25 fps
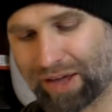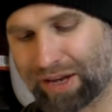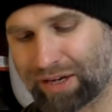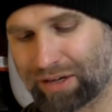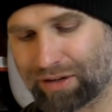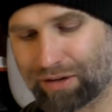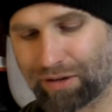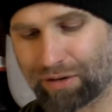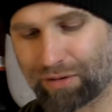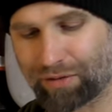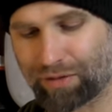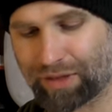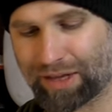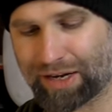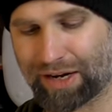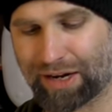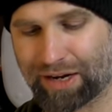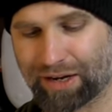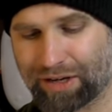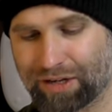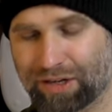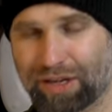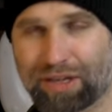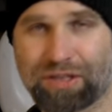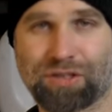and then
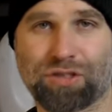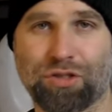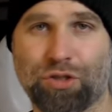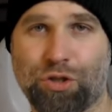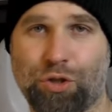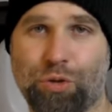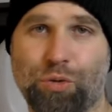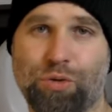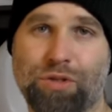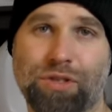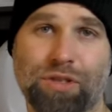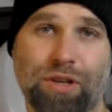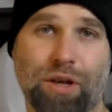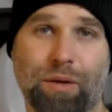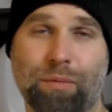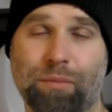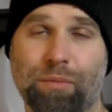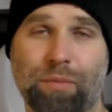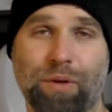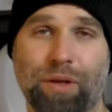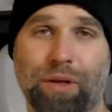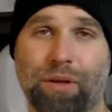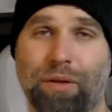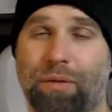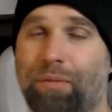I just use
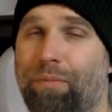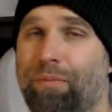some